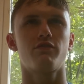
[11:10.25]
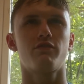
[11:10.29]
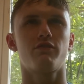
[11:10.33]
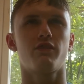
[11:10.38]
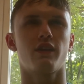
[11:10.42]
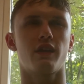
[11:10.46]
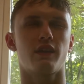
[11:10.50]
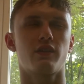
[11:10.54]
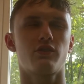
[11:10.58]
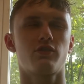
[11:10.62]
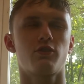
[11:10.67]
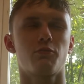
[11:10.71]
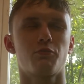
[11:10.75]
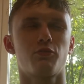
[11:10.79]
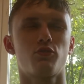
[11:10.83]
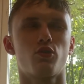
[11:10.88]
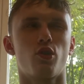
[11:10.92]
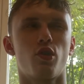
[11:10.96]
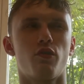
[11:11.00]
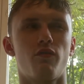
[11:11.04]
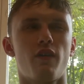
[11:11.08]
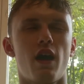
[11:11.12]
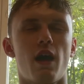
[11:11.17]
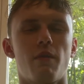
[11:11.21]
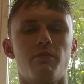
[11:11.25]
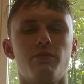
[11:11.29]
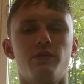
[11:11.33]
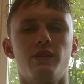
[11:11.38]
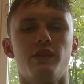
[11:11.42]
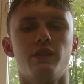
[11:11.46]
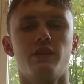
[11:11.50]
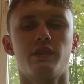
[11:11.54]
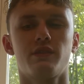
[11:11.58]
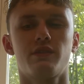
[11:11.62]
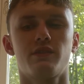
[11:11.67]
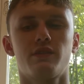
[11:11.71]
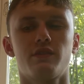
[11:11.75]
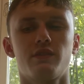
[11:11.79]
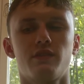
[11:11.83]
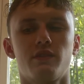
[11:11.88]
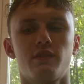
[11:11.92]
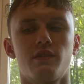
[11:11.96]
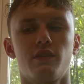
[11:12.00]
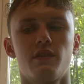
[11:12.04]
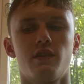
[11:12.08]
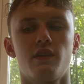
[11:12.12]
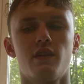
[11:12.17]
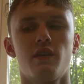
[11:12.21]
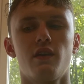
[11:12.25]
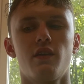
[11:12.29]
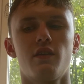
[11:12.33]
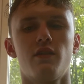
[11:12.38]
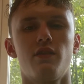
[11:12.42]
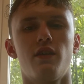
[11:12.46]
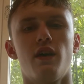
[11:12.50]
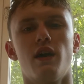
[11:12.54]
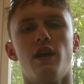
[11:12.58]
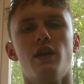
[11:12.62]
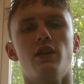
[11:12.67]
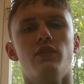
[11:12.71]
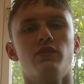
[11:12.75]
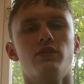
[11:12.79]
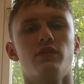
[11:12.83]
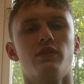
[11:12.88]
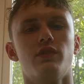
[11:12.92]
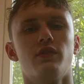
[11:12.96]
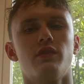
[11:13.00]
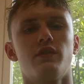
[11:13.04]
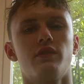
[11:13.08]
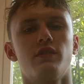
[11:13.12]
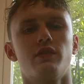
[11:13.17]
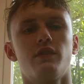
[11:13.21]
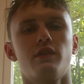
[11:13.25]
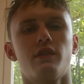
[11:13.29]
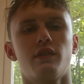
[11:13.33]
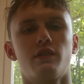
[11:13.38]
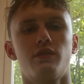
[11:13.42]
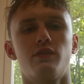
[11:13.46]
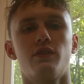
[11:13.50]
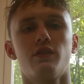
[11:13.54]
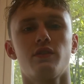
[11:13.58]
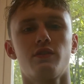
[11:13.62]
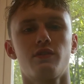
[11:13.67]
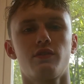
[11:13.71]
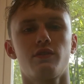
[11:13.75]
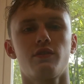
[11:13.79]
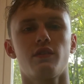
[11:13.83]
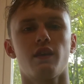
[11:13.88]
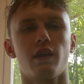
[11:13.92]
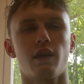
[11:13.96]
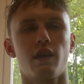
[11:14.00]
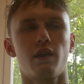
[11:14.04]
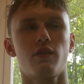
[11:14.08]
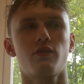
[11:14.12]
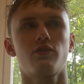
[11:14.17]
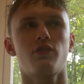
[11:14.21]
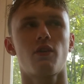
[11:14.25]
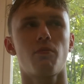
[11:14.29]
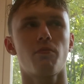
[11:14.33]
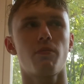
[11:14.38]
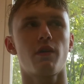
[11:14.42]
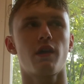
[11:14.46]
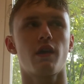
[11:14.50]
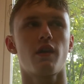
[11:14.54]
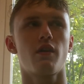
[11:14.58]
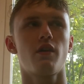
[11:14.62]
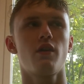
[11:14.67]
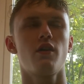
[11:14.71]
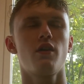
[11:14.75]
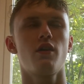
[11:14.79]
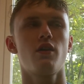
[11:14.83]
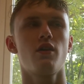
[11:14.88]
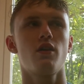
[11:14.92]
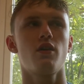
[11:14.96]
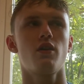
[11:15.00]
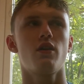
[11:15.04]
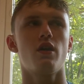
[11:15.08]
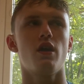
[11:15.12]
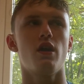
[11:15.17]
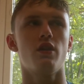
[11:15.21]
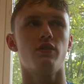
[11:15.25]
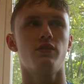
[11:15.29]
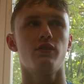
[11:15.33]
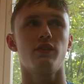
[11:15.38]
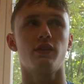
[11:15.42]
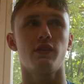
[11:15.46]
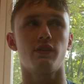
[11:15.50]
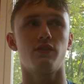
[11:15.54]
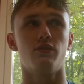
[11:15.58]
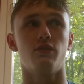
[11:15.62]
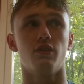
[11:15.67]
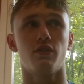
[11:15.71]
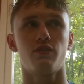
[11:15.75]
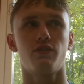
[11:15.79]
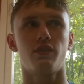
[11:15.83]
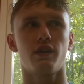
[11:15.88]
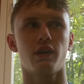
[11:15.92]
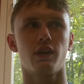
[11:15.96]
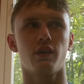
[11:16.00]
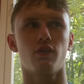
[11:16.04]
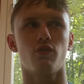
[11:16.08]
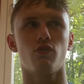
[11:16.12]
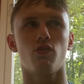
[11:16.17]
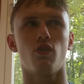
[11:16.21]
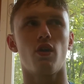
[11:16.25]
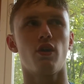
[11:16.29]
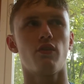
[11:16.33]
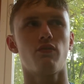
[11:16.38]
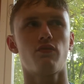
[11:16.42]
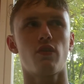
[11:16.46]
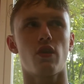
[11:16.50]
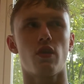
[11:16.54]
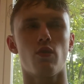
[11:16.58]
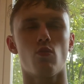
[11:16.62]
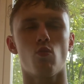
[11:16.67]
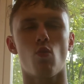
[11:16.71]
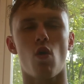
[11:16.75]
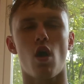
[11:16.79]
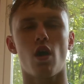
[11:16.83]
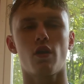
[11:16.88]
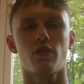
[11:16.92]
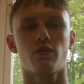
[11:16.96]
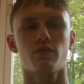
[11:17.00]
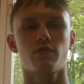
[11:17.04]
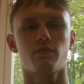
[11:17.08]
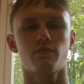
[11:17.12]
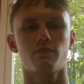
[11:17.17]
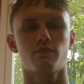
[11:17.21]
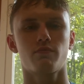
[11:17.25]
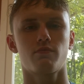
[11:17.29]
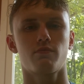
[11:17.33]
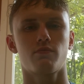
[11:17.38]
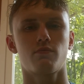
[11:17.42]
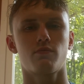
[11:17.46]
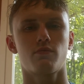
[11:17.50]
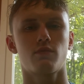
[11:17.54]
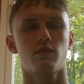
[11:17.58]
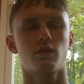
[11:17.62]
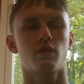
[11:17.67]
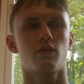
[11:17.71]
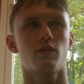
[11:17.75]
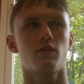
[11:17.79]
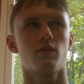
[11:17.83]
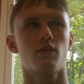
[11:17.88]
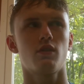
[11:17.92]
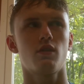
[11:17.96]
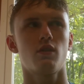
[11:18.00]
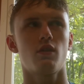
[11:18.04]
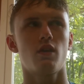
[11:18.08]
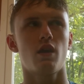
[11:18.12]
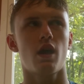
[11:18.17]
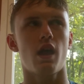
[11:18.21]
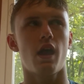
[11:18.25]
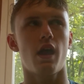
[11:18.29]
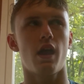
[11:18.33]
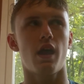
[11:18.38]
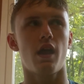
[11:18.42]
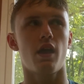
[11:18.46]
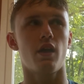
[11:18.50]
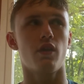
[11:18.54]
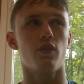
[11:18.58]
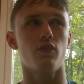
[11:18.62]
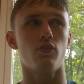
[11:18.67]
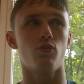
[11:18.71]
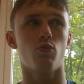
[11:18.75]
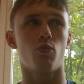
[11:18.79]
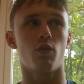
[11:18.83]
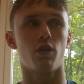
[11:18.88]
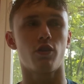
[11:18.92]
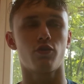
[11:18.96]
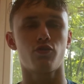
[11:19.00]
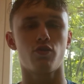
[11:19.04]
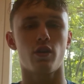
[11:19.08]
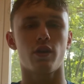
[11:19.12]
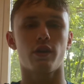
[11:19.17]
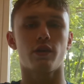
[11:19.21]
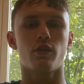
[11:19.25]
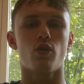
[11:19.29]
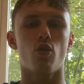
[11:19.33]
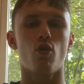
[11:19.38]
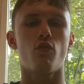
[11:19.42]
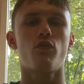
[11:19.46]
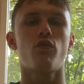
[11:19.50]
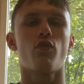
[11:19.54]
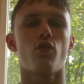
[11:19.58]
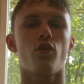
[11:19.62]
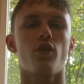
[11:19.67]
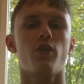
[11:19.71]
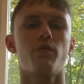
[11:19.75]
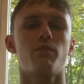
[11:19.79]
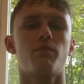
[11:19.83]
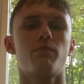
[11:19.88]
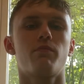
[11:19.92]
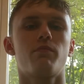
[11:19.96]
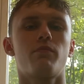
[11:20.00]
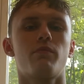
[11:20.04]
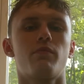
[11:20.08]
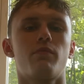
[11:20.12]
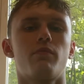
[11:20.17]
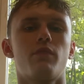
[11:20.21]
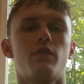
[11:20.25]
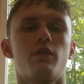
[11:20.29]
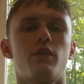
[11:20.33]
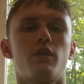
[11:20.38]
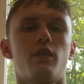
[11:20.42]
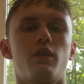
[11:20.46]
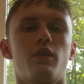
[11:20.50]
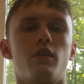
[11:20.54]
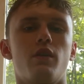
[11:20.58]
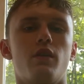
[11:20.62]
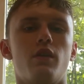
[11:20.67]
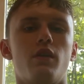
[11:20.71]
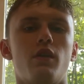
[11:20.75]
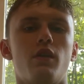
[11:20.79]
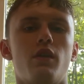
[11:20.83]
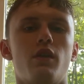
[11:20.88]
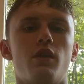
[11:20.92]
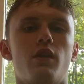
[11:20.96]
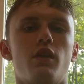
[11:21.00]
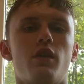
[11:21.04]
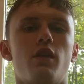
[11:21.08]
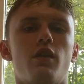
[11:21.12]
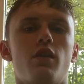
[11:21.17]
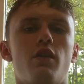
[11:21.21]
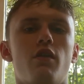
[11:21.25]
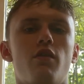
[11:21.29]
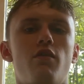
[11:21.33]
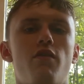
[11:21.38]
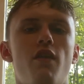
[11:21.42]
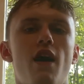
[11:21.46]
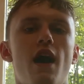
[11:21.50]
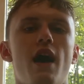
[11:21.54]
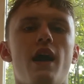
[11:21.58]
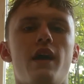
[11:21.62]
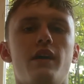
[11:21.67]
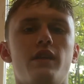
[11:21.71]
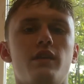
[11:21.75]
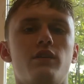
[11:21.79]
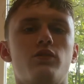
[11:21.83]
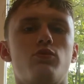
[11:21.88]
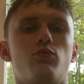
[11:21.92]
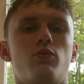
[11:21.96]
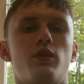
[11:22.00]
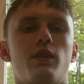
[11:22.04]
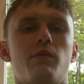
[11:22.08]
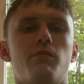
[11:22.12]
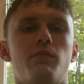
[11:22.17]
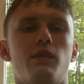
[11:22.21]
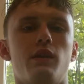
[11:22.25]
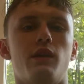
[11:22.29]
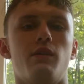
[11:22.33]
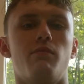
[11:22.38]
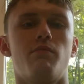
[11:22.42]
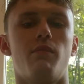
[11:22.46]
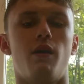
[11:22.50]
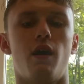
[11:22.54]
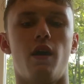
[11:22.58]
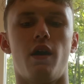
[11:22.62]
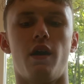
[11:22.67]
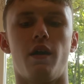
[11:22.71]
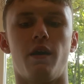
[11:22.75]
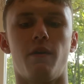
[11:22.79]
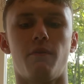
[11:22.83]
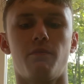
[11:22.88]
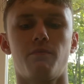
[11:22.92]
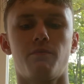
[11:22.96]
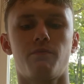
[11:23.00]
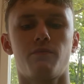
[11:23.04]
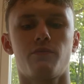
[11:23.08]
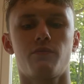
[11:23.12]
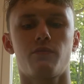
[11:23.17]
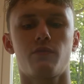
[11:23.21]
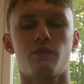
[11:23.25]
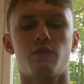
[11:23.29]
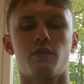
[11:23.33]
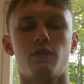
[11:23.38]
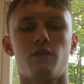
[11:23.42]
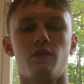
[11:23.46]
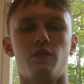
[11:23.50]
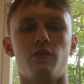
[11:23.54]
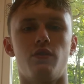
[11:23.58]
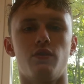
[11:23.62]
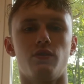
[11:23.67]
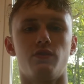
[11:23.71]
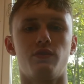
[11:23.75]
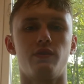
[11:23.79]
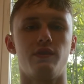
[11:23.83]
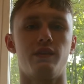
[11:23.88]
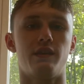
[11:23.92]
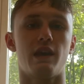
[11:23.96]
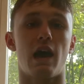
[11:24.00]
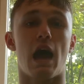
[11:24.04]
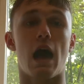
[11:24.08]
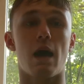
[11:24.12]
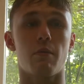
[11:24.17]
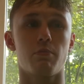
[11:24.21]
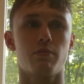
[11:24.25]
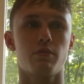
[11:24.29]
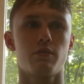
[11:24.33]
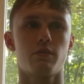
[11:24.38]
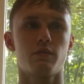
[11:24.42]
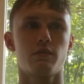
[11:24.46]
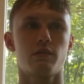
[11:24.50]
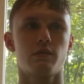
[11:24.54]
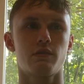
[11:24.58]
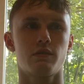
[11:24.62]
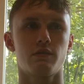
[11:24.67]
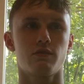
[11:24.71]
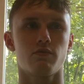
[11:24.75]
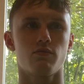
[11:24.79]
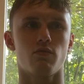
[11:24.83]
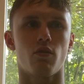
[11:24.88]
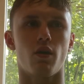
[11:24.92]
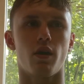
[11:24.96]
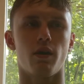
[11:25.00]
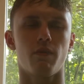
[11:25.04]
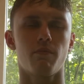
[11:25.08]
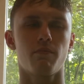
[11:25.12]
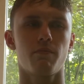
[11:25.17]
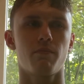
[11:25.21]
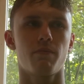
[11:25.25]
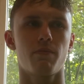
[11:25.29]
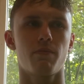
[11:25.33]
like some sort of emptiness that something isn't existing in your life that you want, and you want to try to go for it. That is what I mean by this gap, right?